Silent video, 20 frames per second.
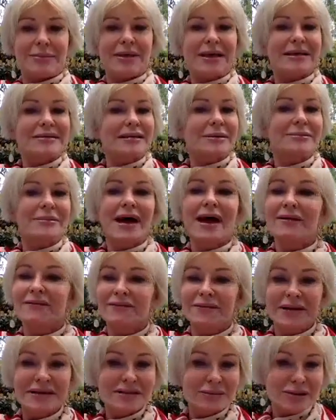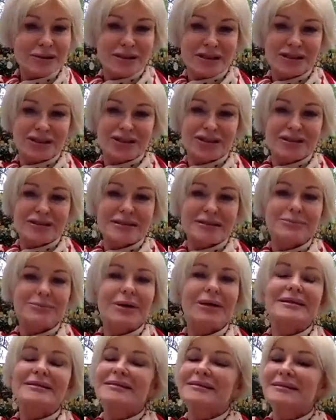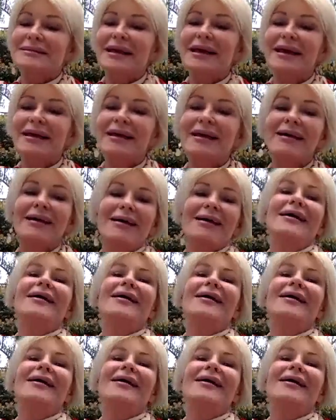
because I'm not faced with dishes, but instead